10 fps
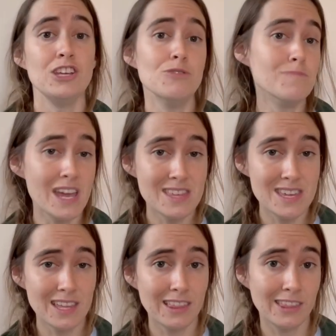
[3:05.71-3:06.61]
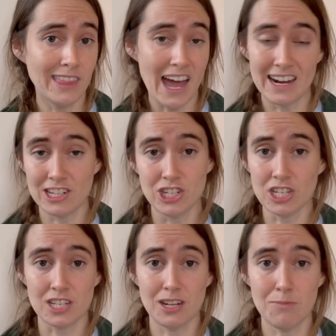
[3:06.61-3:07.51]
You may think that it's
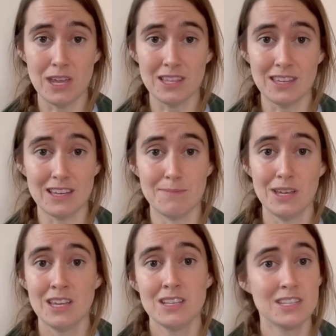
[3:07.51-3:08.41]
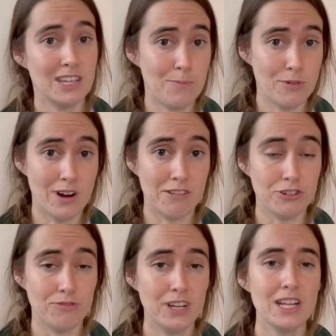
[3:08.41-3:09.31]
just gonna make them skip around
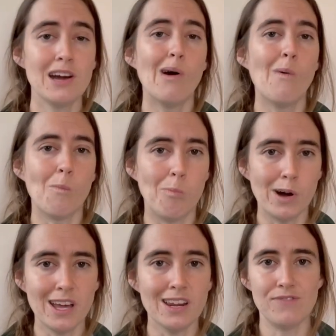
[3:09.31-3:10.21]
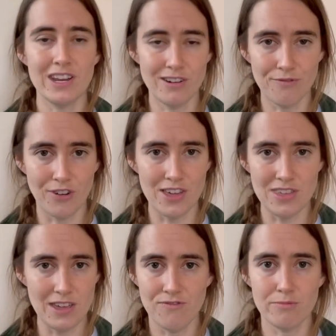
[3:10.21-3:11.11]
your video, but if they don't find
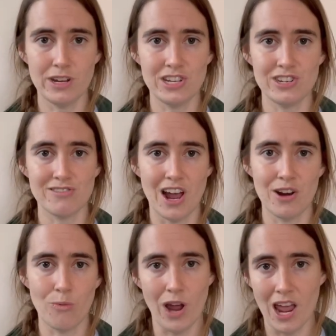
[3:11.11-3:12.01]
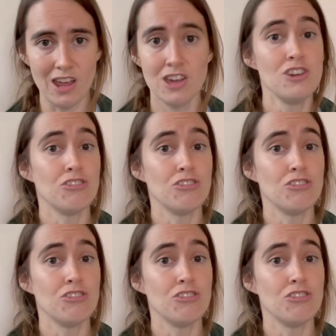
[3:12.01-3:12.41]
the information right away,